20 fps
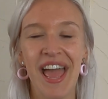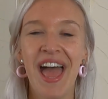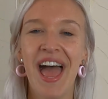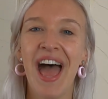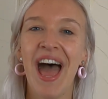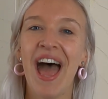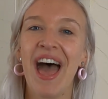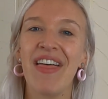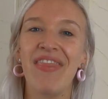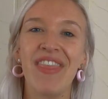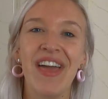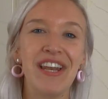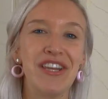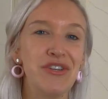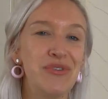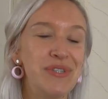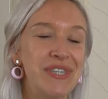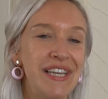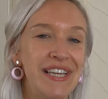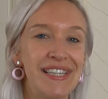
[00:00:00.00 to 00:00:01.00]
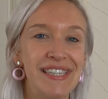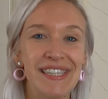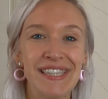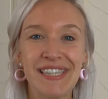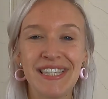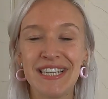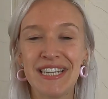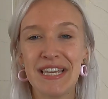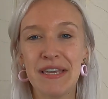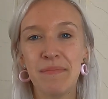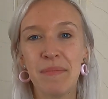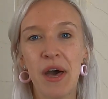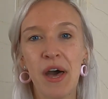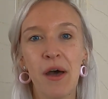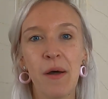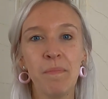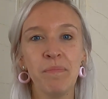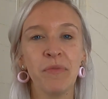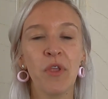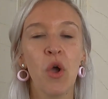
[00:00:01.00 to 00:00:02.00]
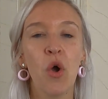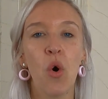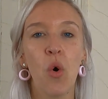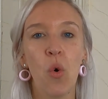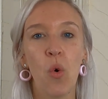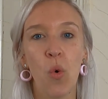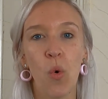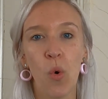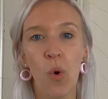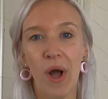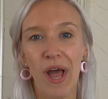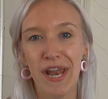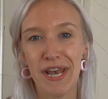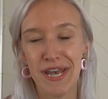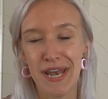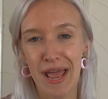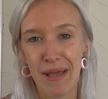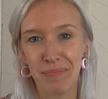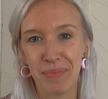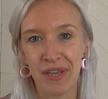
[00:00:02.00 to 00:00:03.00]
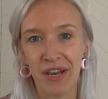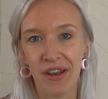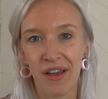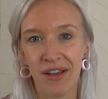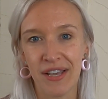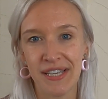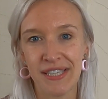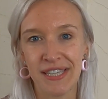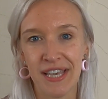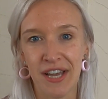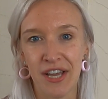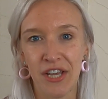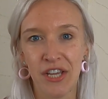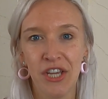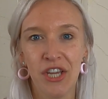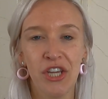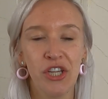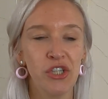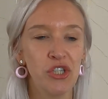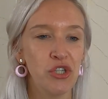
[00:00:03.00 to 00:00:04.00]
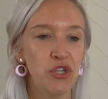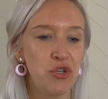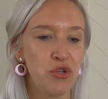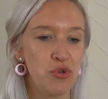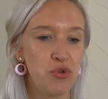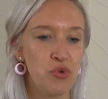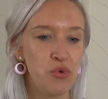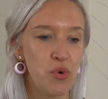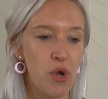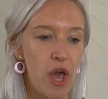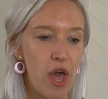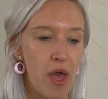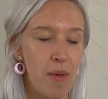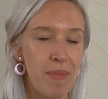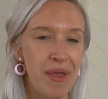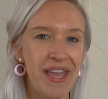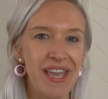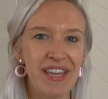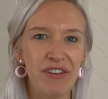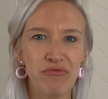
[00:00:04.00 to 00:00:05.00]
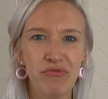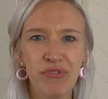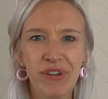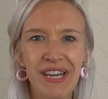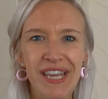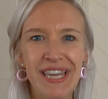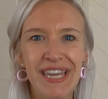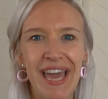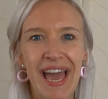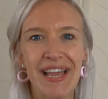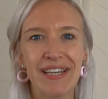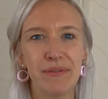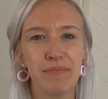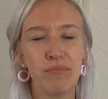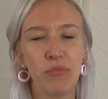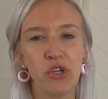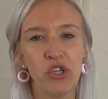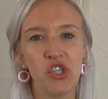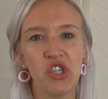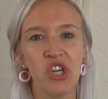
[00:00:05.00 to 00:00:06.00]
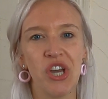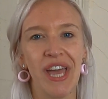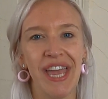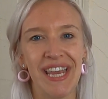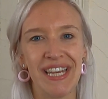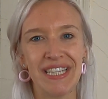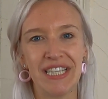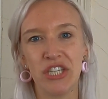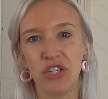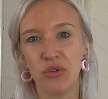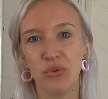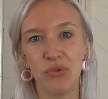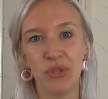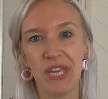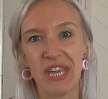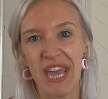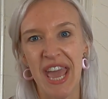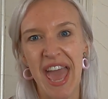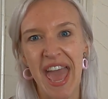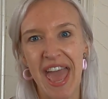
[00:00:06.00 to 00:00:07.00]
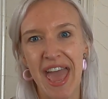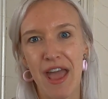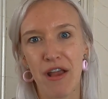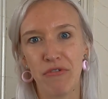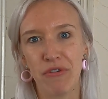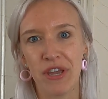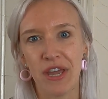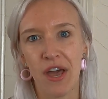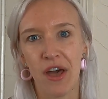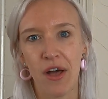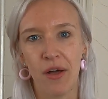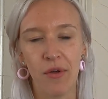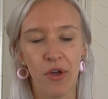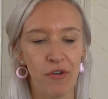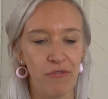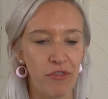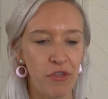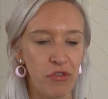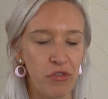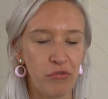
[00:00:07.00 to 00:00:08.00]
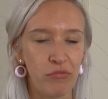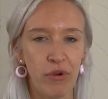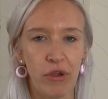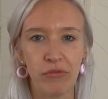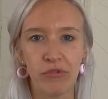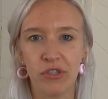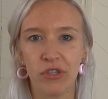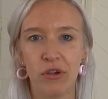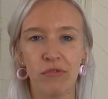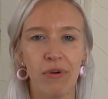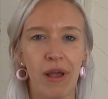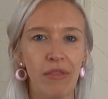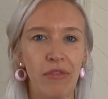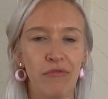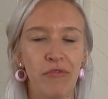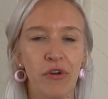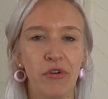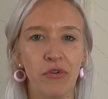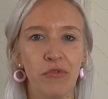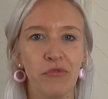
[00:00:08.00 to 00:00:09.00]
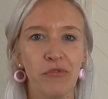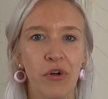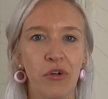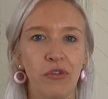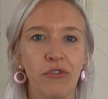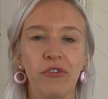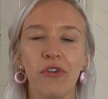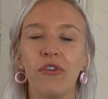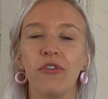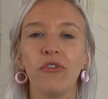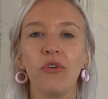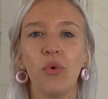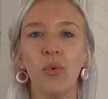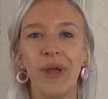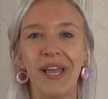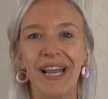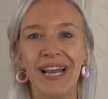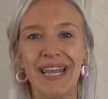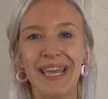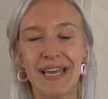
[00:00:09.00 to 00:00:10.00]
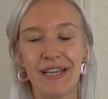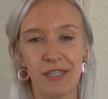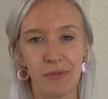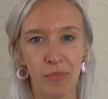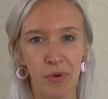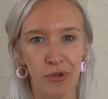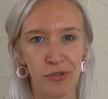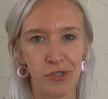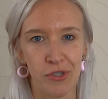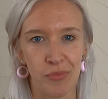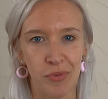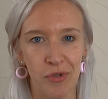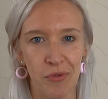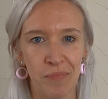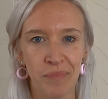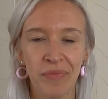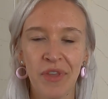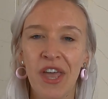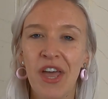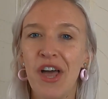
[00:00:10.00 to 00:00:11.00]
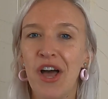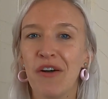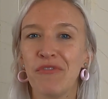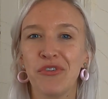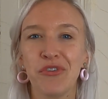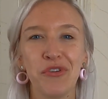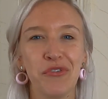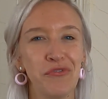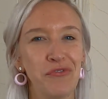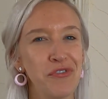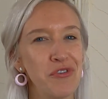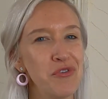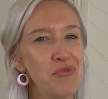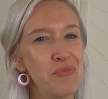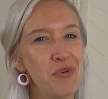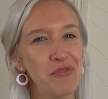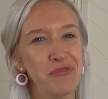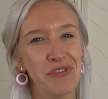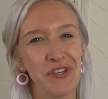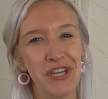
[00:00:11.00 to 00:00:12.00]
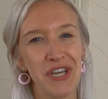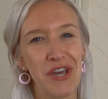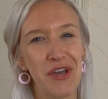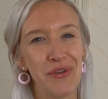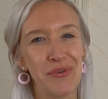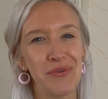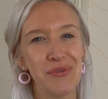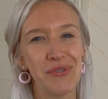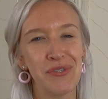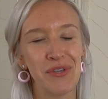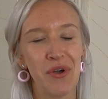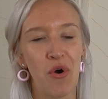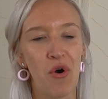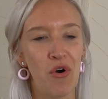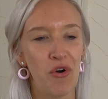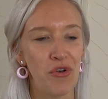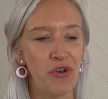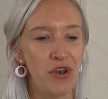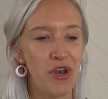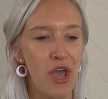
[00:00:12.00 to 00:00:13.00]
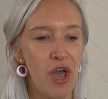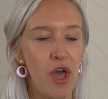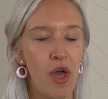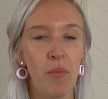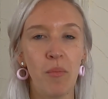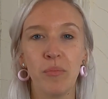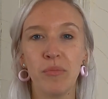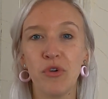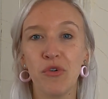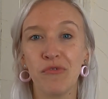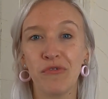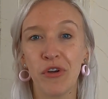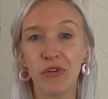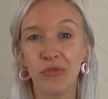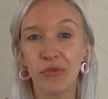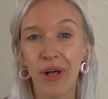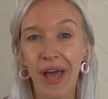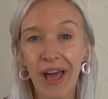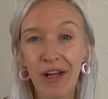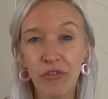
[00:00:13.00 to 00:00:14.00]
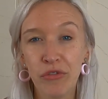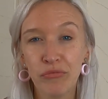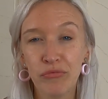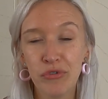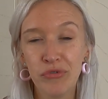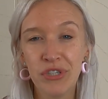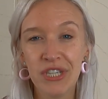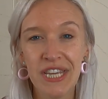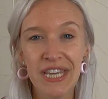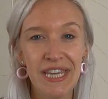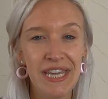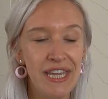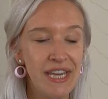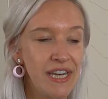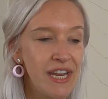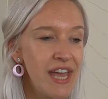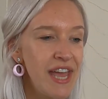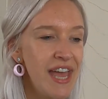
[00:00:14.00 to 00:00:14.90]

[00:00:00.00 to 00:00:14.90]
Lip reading: and then using a steamer or a nebulizer to really get moisture into the area of the throat around the vocal folds as quickly as possible. I've got a few more videos on your vocal health routine,